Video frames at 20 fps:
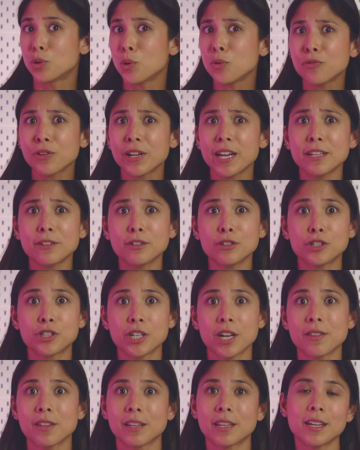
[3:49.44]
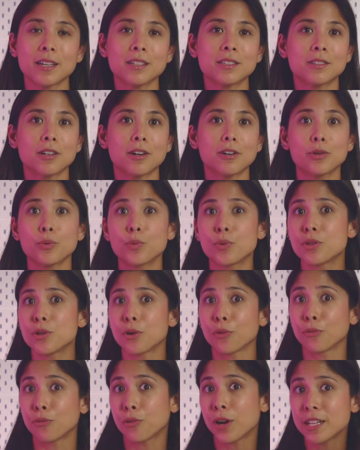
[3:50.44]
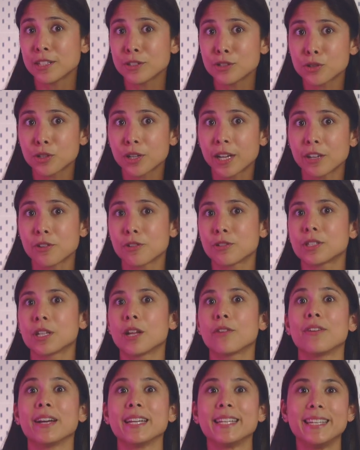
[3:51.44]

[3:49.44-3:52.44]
So don't forget to share the Kickstarter with your friends or get yourself